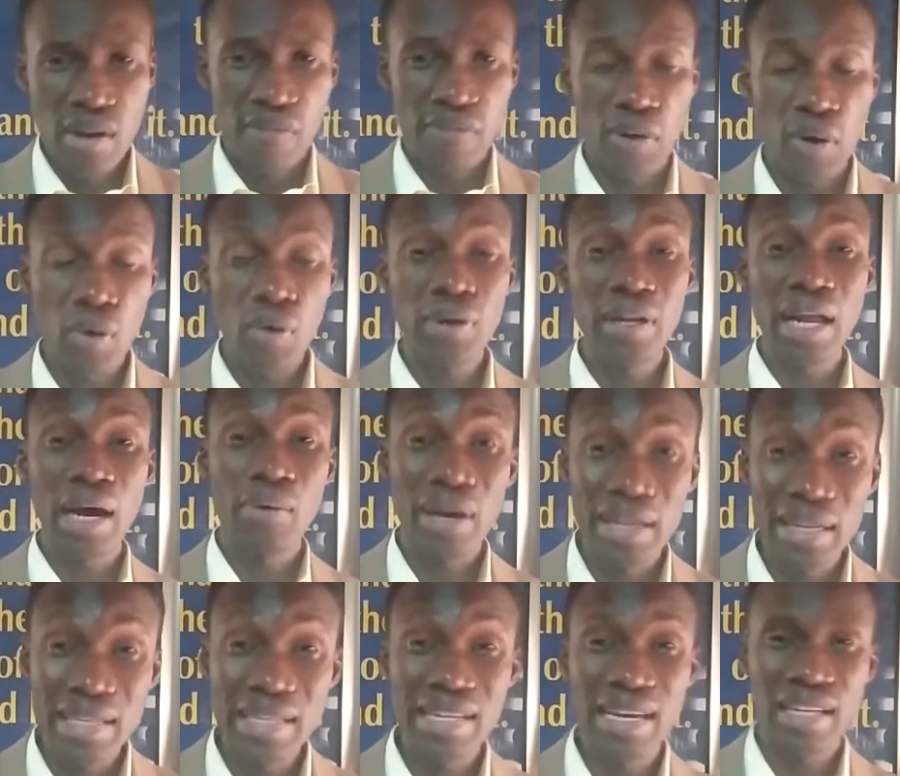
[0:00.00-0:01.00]
For all our
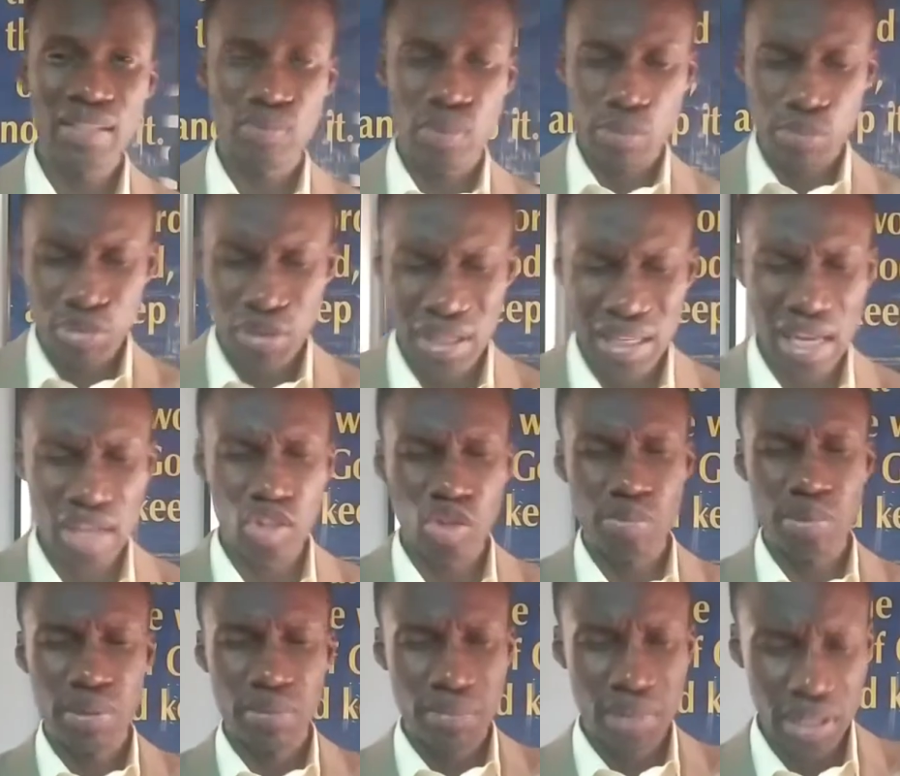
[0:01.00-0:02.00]
leaders, we pray that you
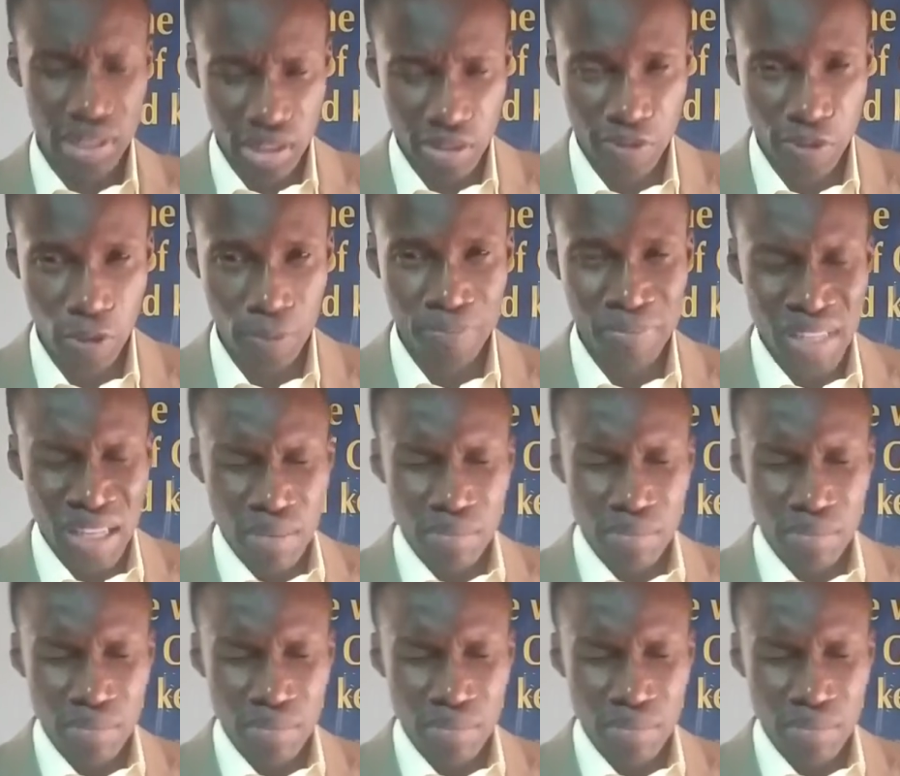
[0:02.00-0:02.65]
be merciful.